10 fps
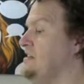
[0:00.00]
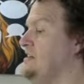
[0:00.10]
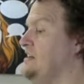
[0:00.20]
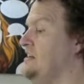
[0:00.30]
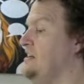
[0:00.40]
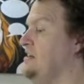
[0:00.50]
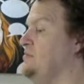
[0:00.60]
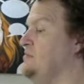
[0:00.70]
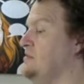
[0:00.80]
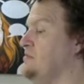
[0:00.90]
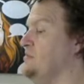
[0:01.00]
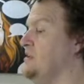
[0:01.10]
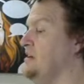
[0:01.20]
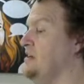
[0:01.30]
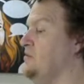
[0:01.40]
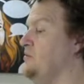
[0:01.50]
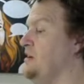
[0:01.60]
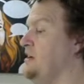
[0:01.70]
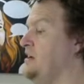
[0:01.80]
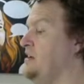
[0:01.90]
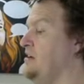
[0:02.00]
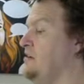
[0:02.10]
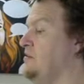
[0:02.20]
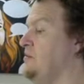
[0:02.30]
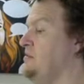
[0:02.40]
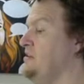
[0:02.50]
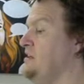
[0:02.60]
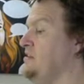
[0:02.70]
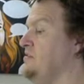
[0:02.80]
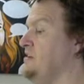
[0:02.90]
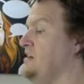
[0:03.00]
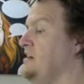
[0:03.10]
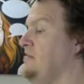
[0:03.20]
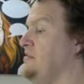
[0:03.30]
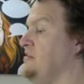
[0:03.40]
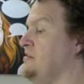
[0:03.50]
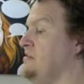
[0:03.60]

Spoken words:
I am plugging away. Grandpa takes forever.